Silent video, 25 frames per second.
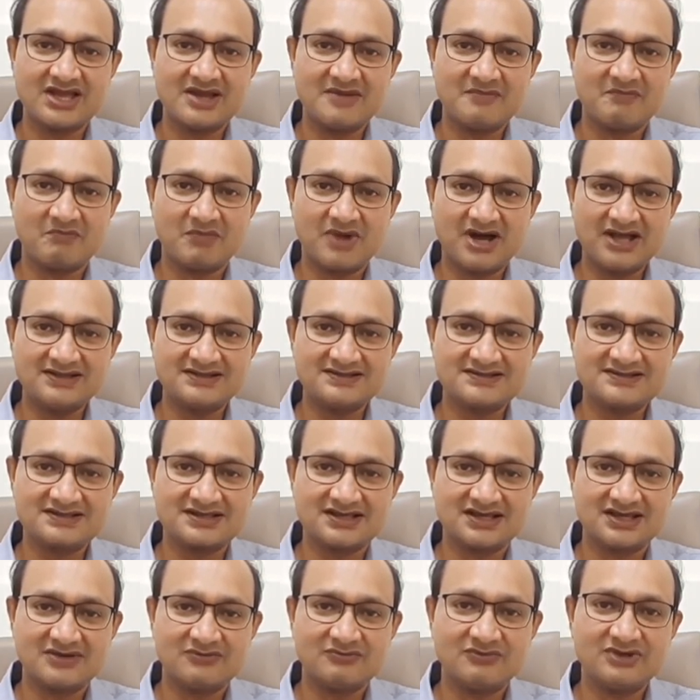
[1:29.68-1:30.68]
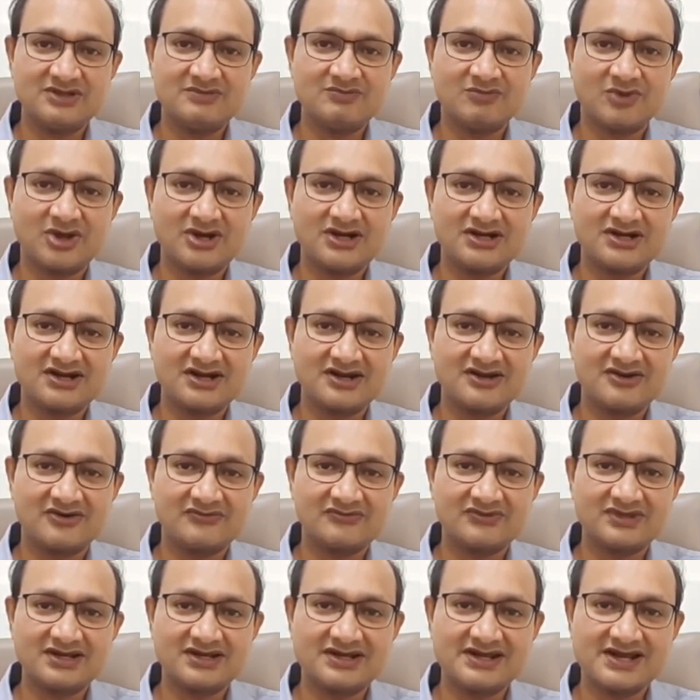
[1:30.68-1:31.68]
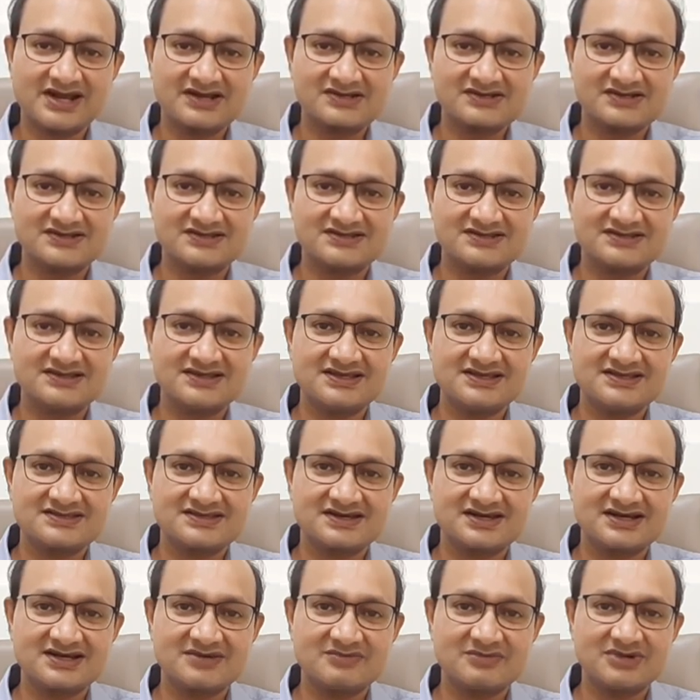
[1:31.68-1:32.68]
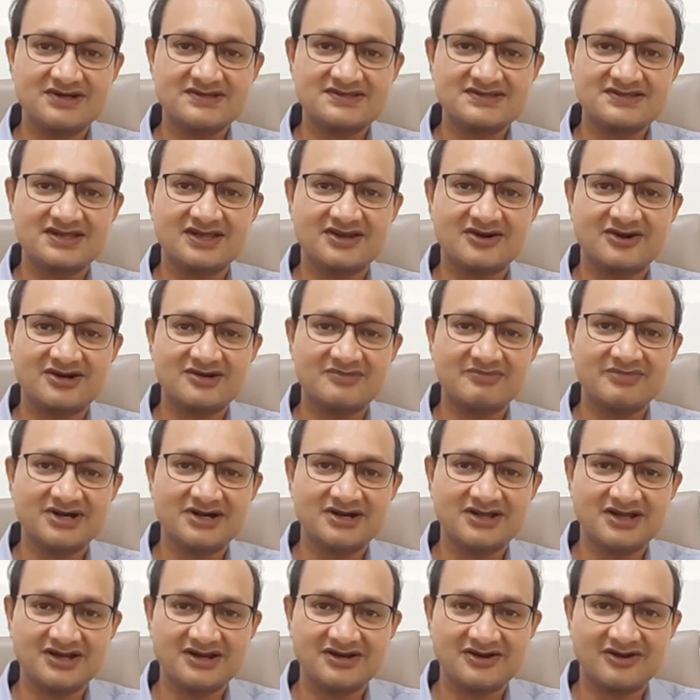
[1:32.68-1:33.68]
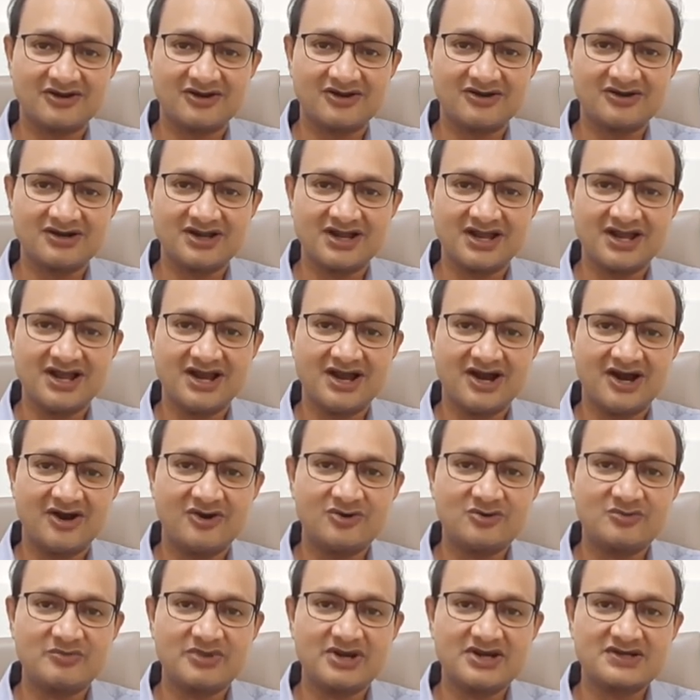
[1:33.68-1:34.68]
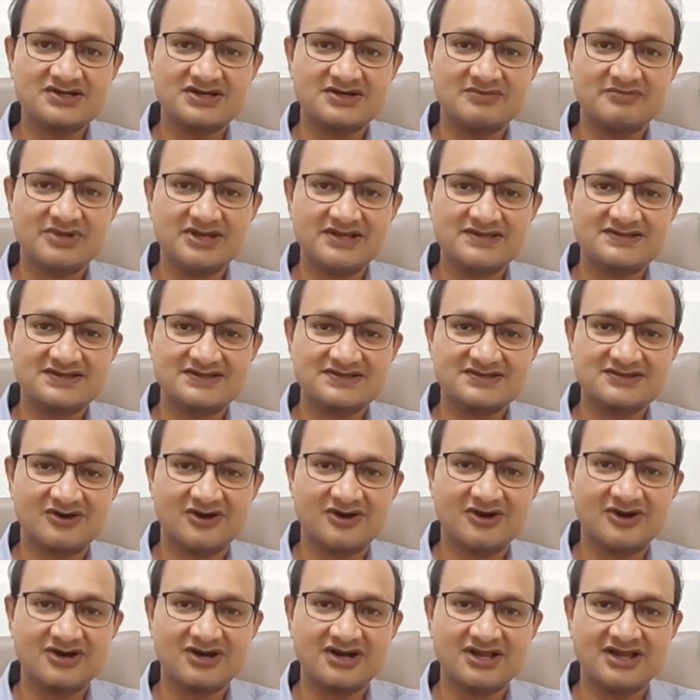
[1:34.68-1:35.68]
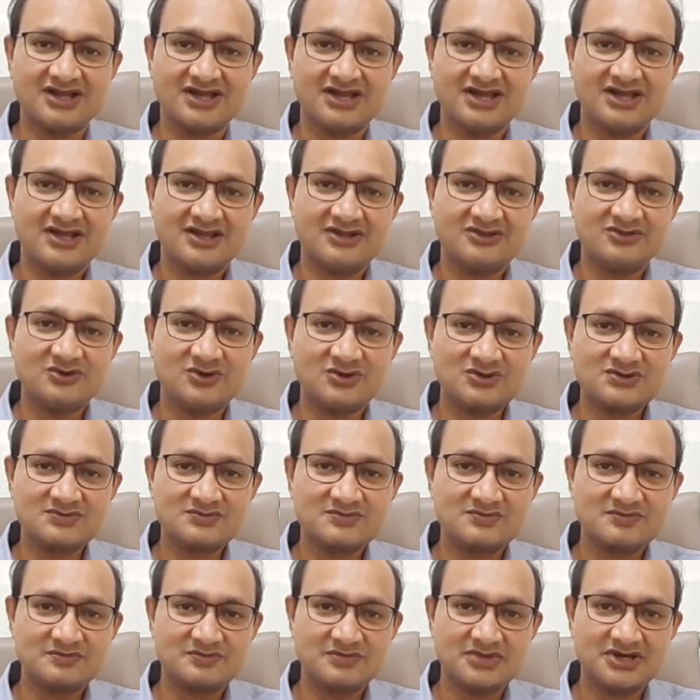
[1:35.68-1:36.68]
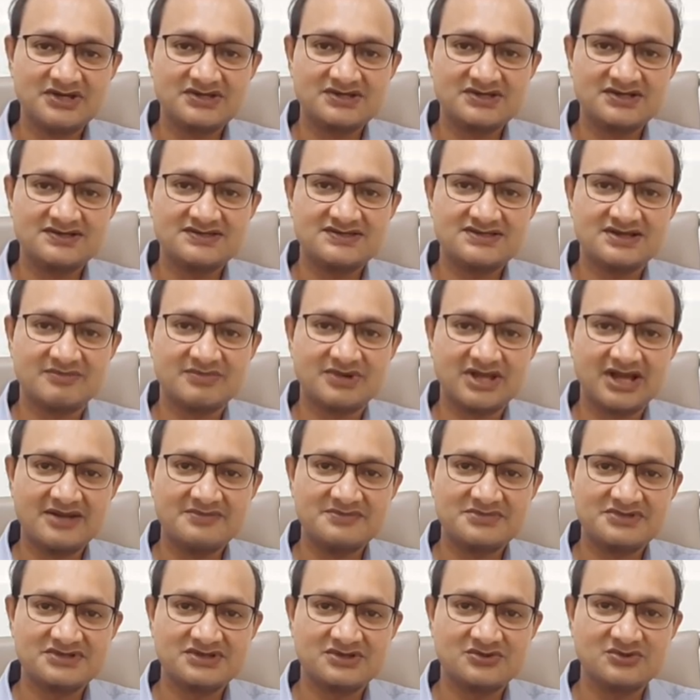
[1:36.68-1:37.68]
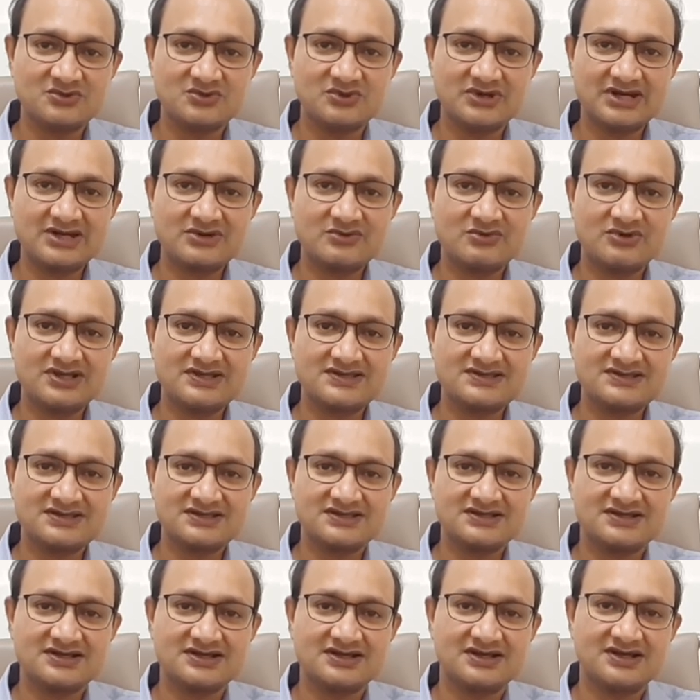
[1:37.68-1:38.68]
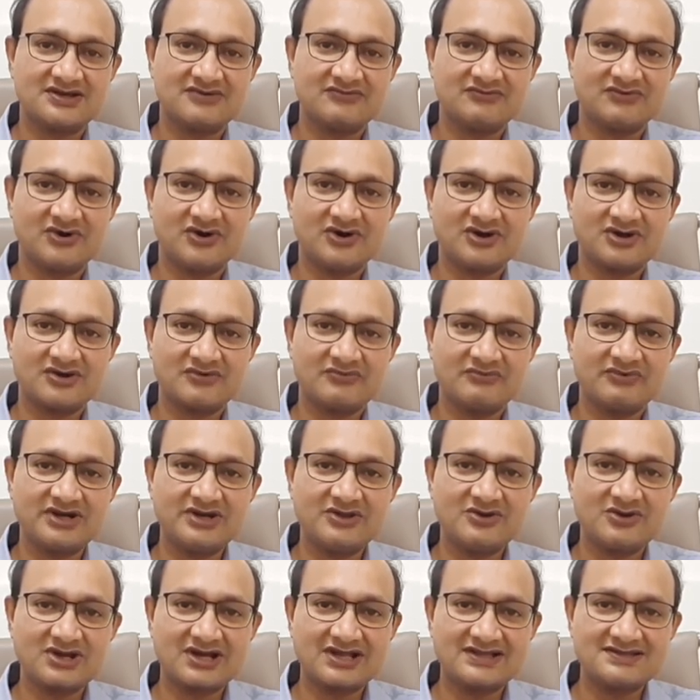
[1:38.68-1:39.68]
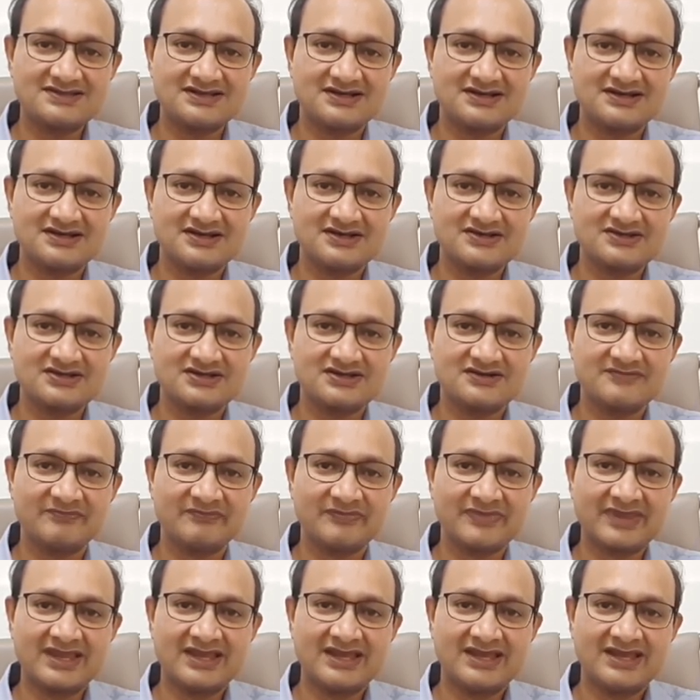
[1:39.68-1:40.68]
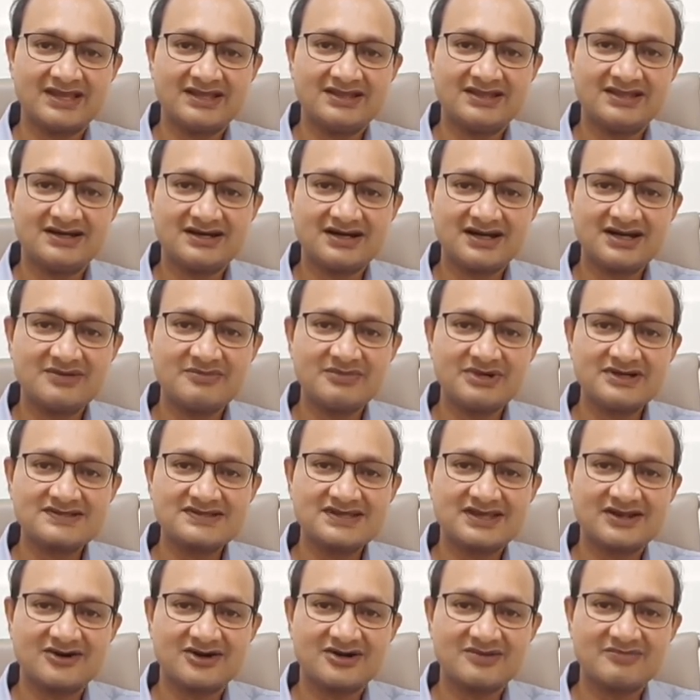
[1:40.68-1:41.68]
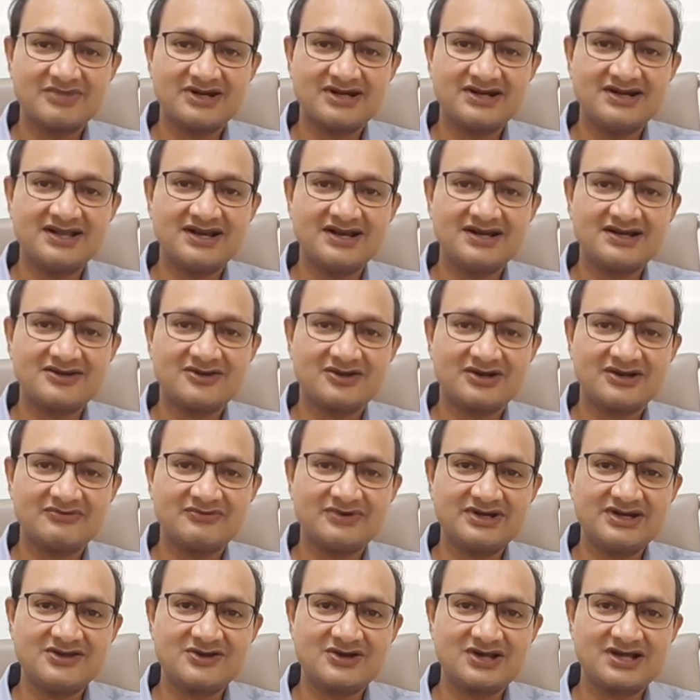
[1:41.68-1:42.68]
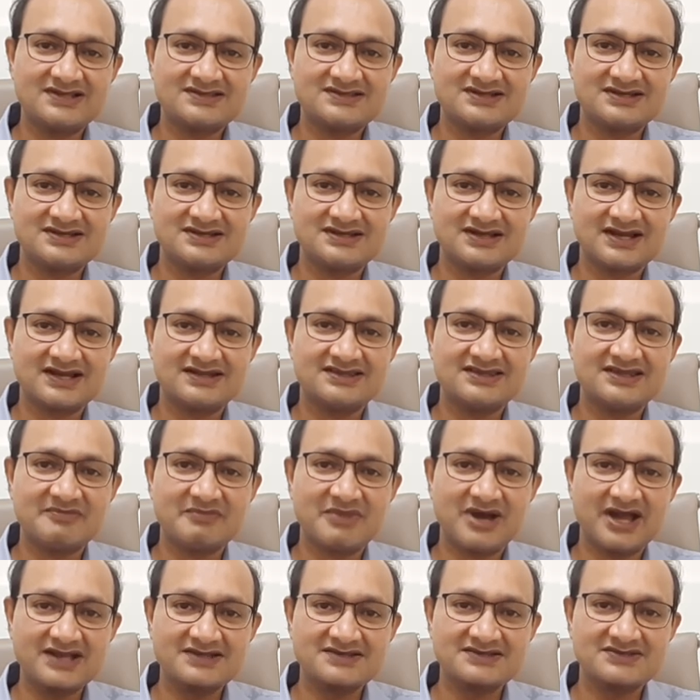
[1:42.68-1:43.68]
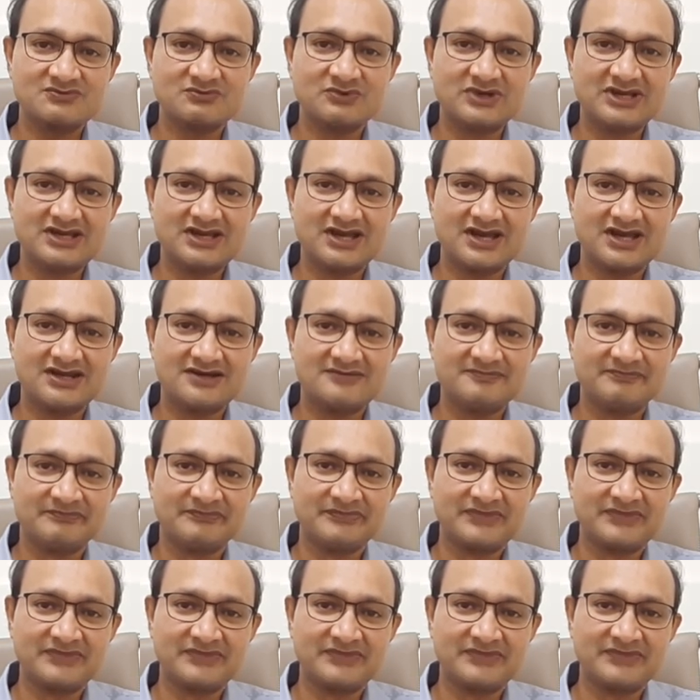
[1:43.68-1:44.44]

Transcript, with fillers: months with monitoring of the reactions. These treatments cannot be done on outpatient basis or those patients sometimes who request for video consultation, the treatments cannot be dealt on a video consultation. At the max, we can